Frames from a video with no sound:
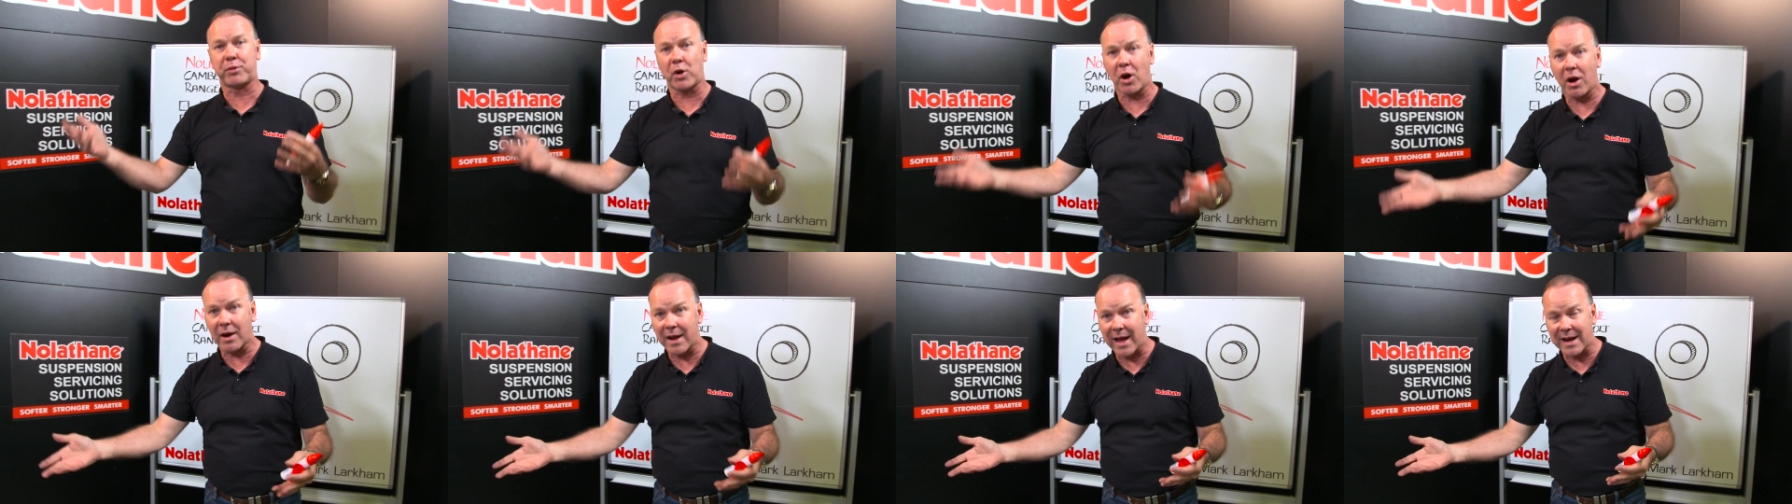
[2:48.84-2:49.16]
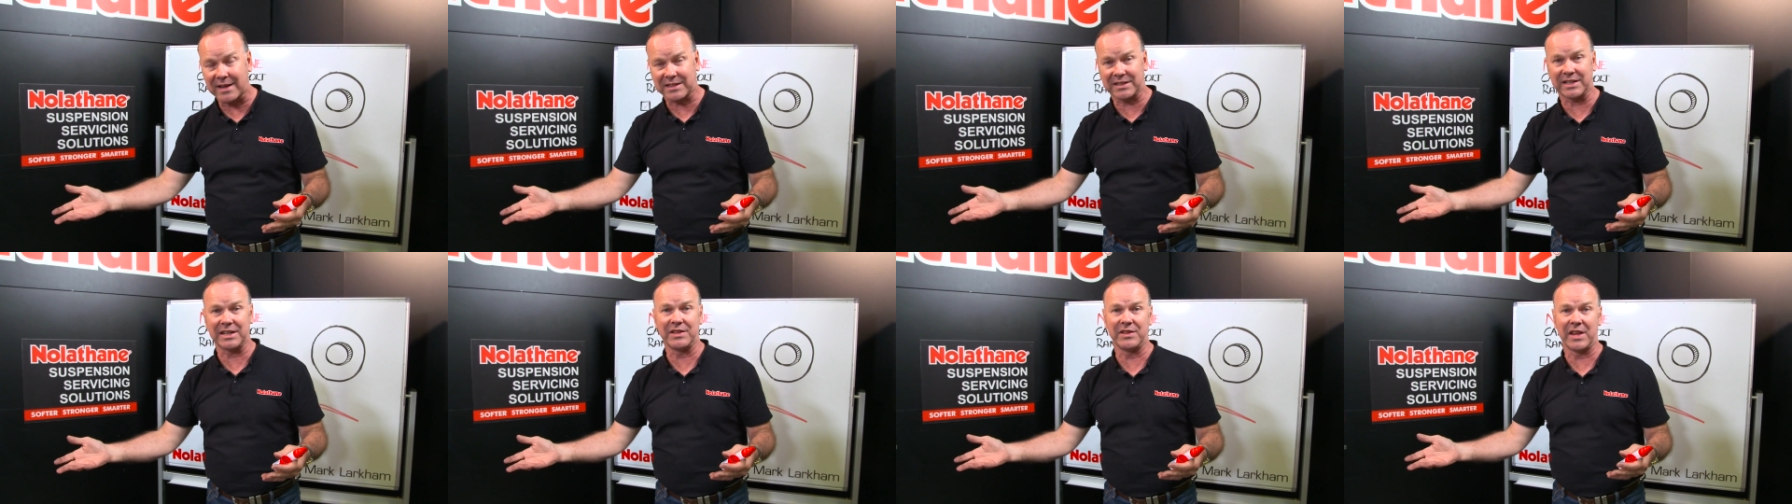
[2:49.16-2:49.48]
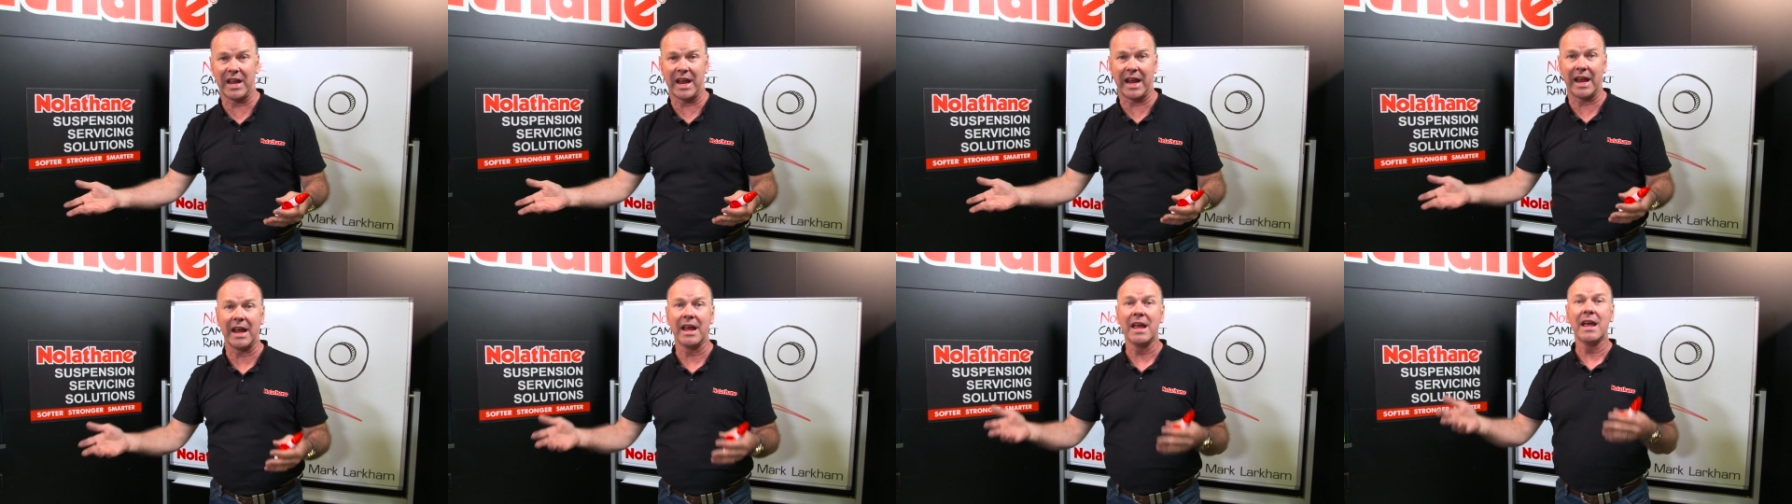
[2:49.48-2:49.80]
products in
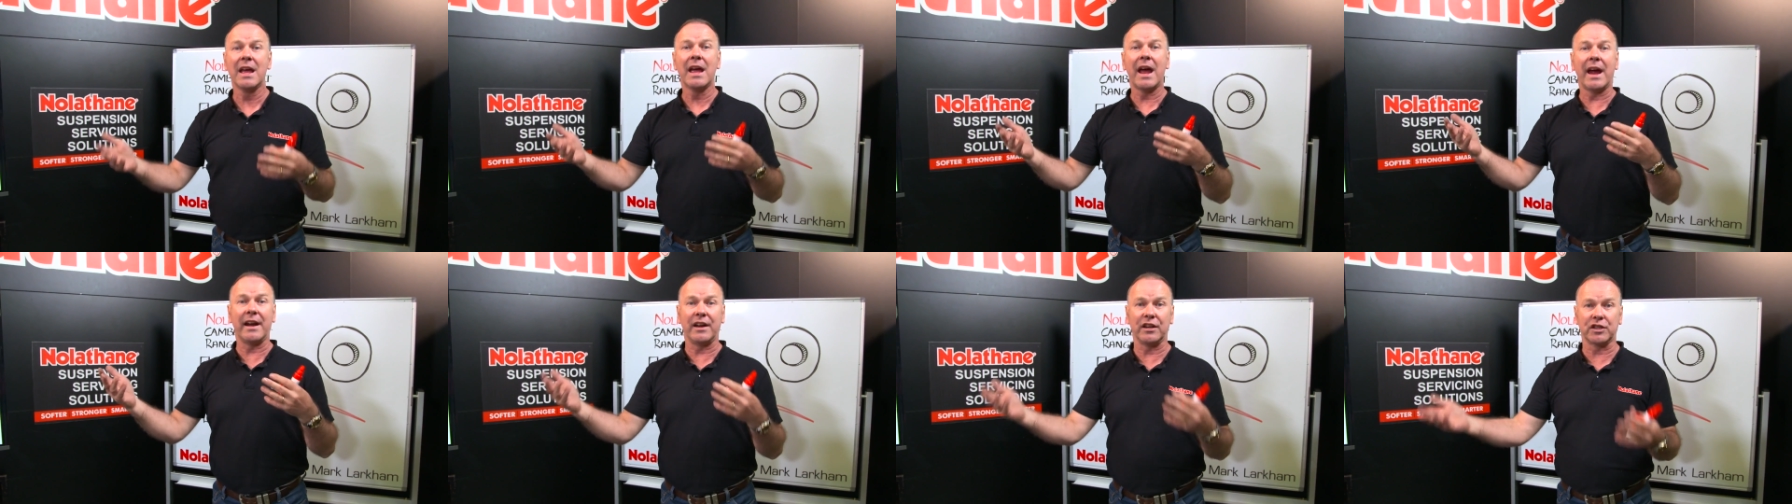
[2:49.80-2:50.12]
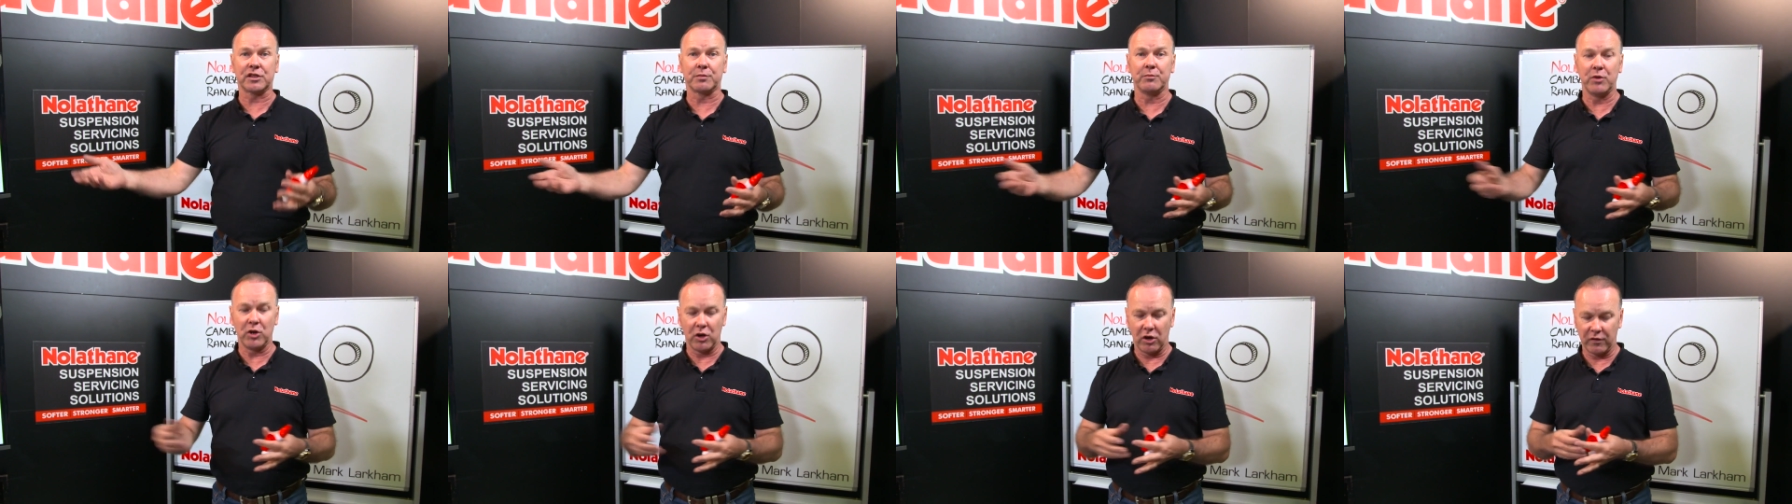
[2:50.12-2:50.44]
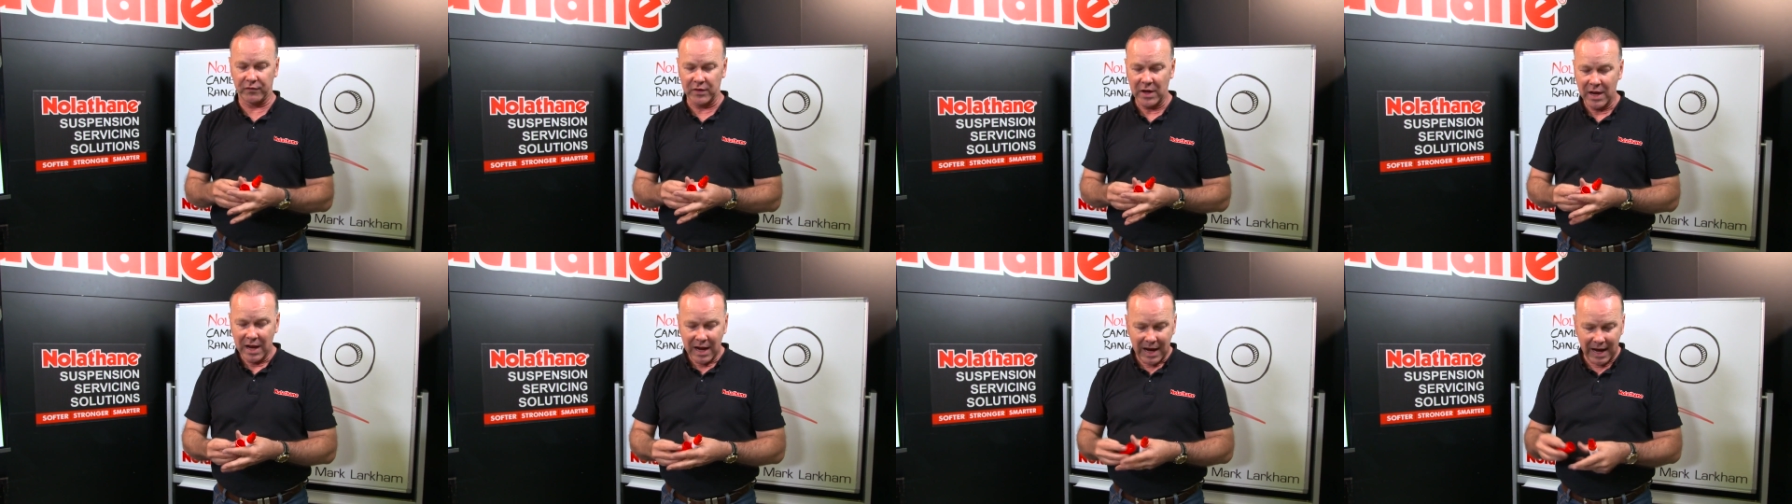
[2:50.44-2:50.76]
there and it's
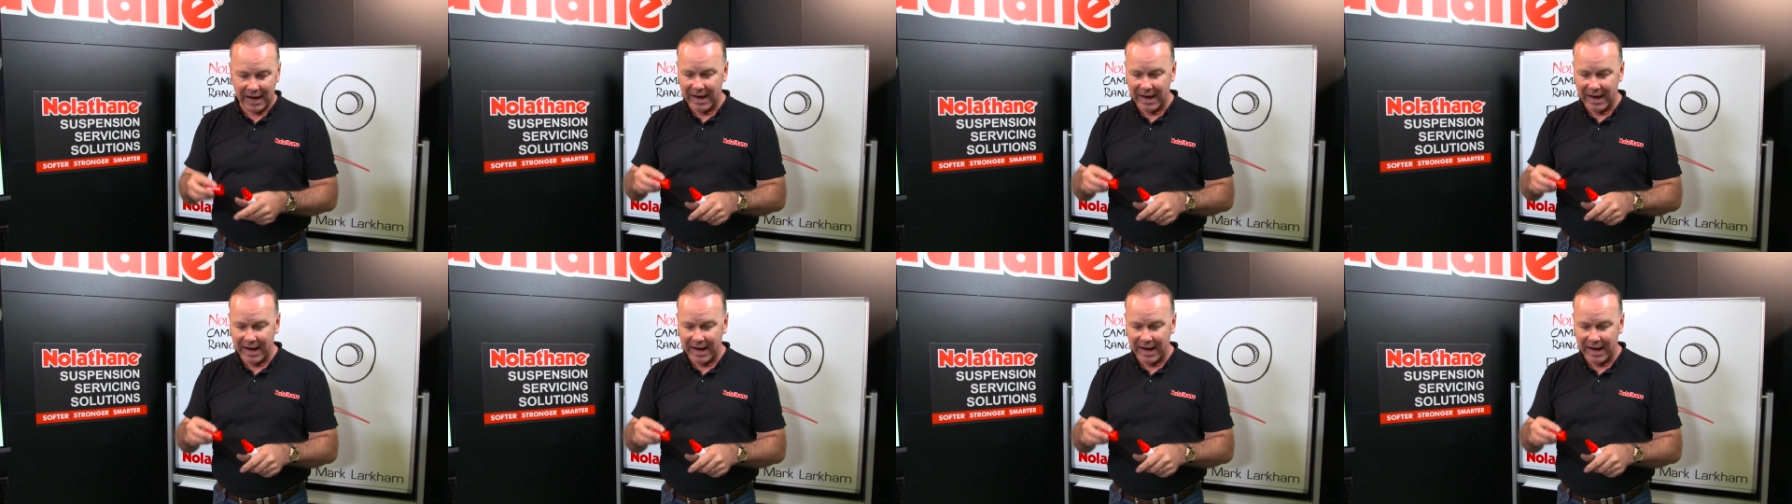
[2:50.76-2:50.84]
moved?